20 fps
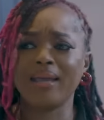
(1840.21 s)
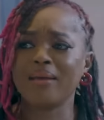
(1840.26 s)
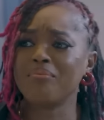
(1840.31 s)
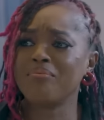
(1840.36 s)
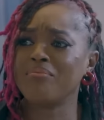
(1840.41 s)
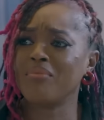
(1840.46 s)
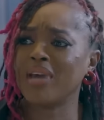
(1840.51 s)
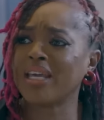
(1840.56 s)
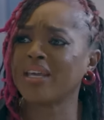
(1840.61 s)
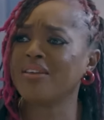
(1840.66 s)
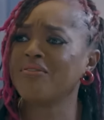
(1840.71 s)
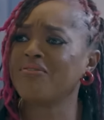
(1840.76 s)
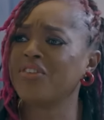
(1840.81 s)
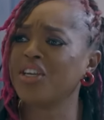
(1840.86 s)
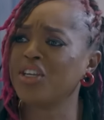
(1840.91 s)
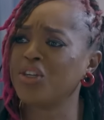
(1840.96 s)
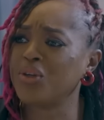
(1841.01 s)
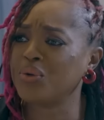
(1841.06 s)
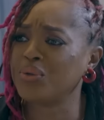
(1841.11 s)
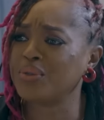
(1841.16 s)
I am making
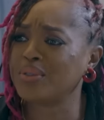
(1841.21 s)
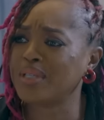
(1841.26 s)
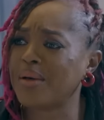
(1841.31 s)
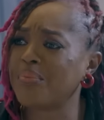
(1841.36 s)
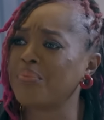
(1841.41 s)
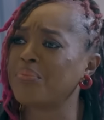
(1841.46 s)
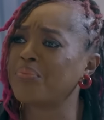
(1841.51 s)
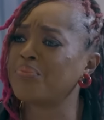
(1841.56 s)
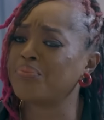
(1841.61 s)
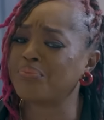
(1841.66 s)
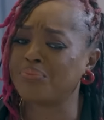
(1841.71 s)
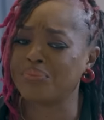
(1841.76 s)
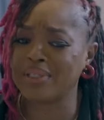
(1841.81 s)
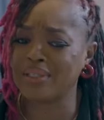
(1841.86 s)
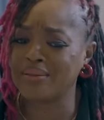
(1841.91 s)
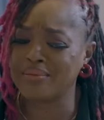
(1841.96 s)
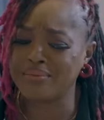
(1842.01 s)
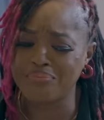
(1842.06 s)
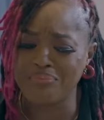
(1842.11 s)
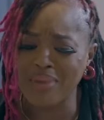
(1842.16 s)
videos. I'm
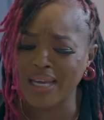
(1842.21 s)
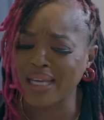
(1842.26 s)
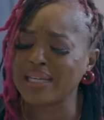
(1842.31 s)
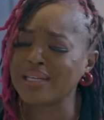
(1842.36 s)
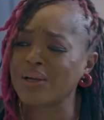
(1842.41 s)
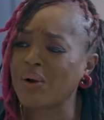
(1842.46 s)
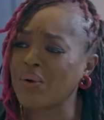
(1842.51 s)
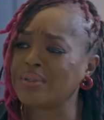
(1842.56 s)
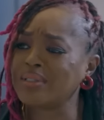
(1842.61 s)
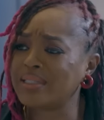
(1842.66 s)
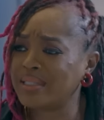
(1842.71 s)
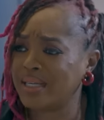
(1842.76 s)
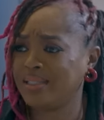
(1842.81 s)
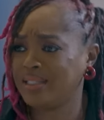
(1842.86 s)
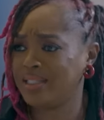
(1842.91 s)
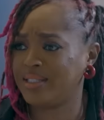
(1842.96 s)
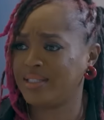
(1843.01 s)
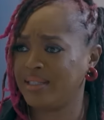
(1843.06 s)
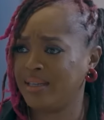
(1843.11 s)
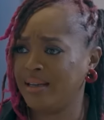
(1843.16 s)
making
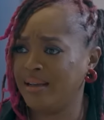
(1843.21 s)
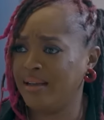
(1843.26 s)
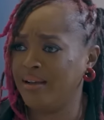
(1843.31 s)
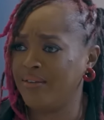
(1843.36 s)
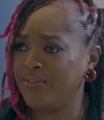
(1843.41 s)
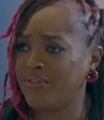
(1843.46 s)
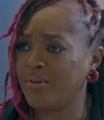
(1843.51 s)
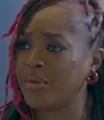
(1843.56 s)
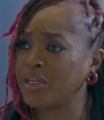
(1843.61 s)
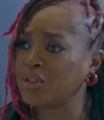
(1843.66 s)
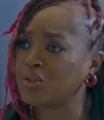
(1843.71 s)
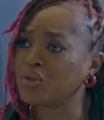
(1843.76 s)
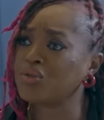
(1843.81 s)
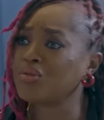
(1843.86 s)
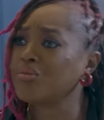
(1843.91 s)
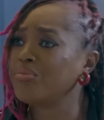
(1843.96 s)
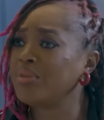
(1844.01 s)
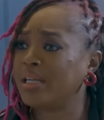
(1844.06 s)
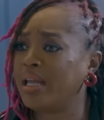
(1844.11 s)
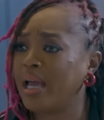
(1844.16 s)
content for my
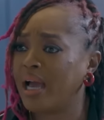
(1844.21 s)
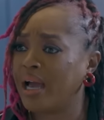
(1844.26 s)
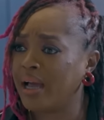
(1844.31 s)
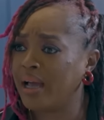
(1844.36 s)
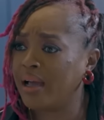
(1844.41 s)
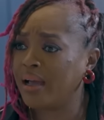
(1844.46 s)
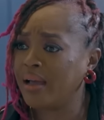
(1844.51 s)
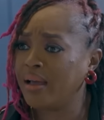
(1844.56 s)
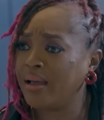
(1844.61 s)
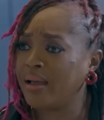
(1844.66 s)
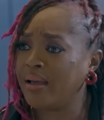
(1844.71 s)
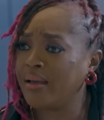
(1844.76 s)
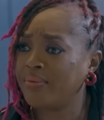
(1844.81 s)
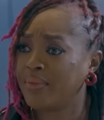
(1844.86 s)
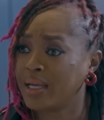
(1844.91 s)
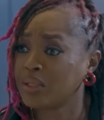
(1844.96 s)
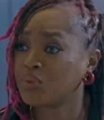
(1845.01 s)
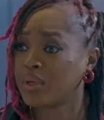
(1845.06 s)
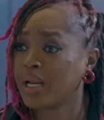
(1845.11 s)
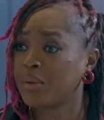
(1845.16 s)
social media.
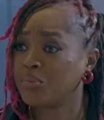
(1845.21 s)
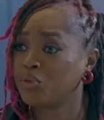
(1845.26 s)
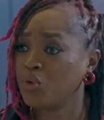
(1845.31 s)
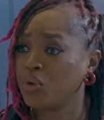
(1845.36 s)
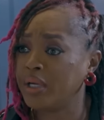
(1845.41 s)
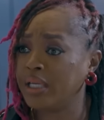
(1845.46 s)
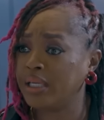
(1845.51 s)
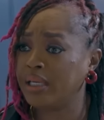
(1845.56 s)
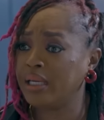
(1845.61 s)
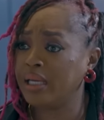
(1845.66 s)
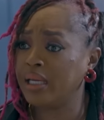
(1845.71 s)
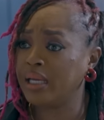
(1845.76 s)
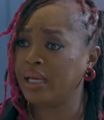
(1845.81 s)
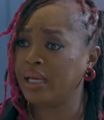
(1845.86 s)
That's what I'm doing.